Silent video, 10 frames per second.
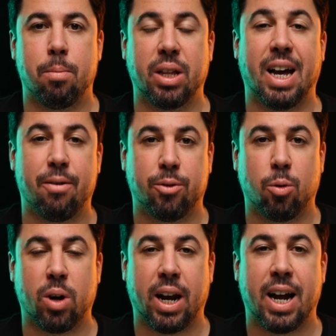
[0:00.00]
but after
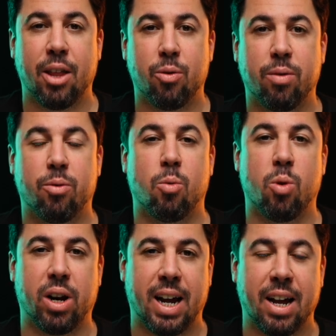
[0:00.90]
100, for
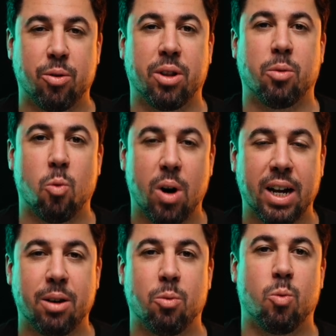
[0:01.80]

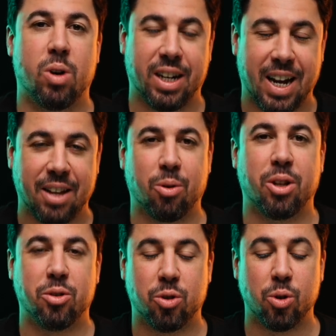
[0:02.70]
101,
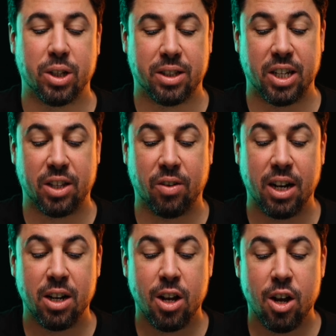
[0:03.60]
102, etc.,